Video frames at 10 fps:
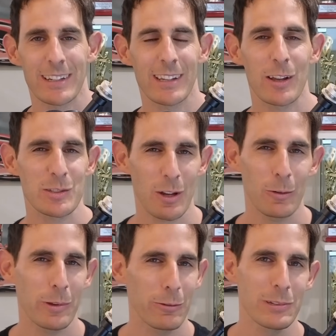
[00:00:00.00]
He goes, oh,
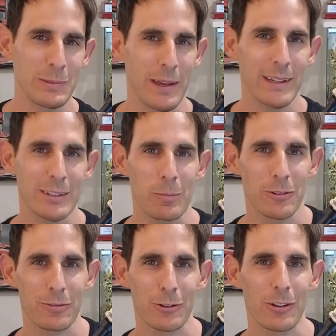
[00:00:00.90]
with respect, I
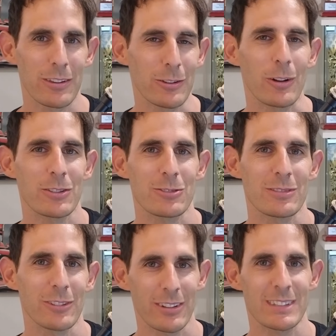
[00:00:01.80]
prefer not
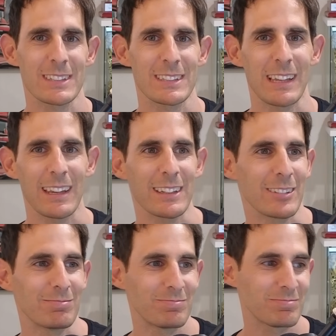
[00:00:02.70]
to say. And